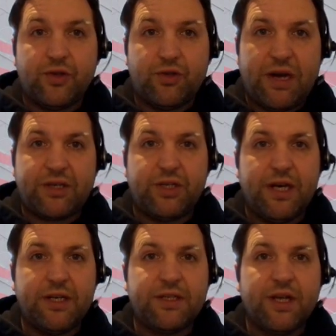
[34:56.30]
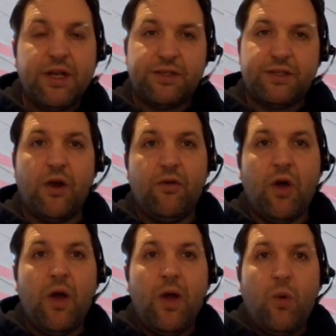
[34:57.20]
strategies so
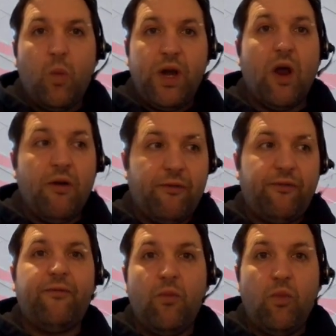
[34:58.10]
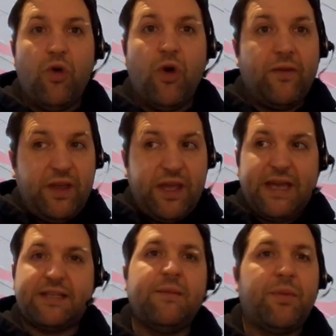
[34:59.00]
that we know that
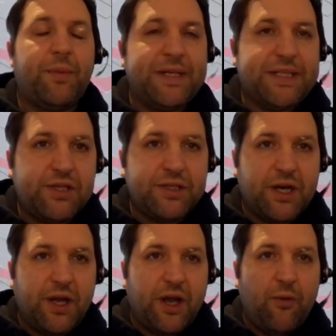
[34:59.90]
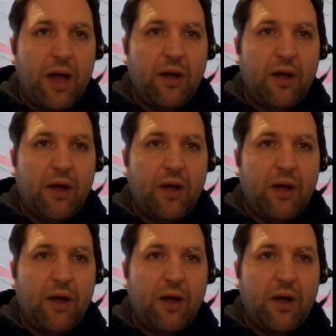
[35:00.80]
yes, the implementation is going to go